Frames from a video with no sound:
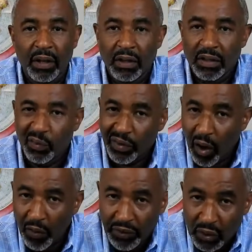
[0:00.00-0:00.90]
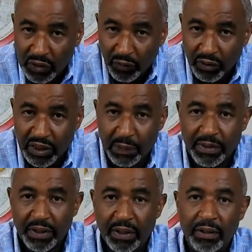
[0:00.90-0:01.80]
So with all the useful
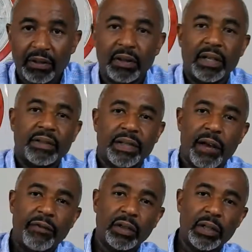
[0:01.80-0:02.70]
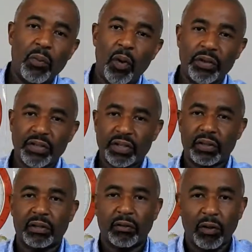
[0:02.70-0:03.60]
tips in it, it's definitely more than just
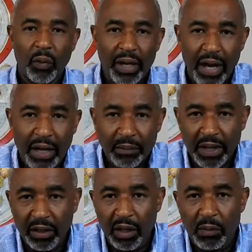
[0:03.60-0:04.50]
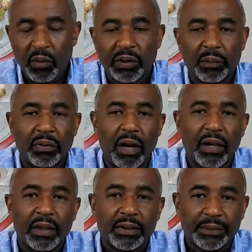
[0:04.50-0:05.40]
a throwaway item that comes with the
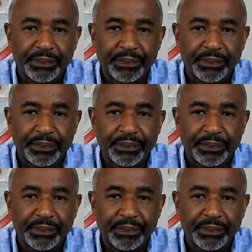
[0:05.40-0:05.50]
product.